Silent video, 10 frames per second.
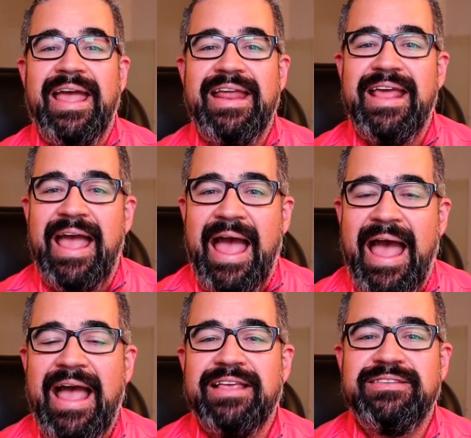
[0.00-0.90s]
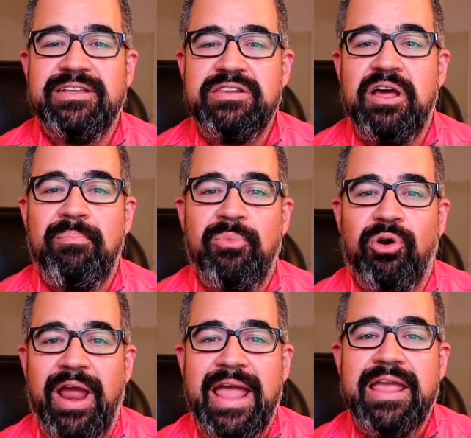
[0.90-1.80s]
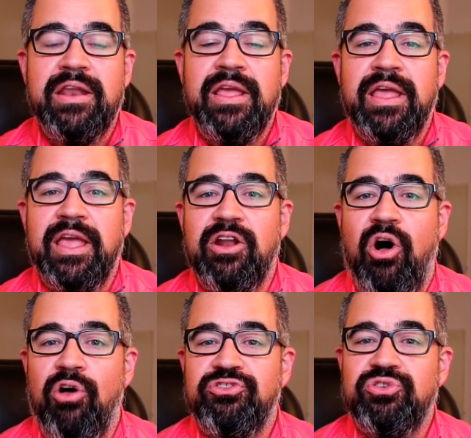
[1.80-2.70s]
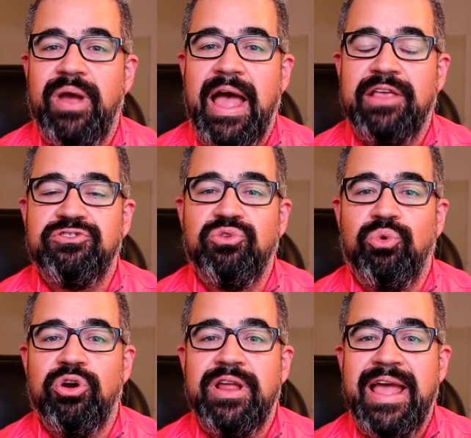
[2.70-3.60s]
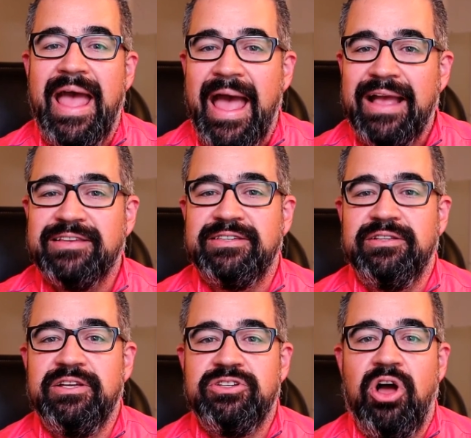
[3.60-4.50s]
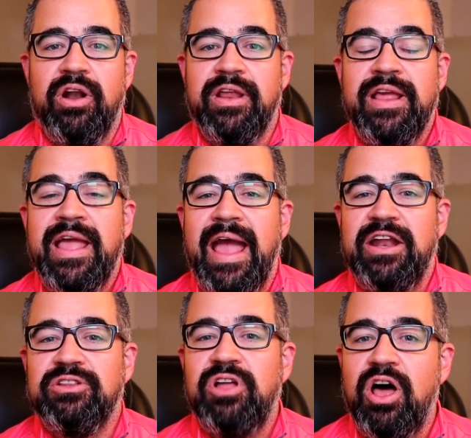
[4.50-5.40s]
It has the number eight. It also has the word excellent on it and a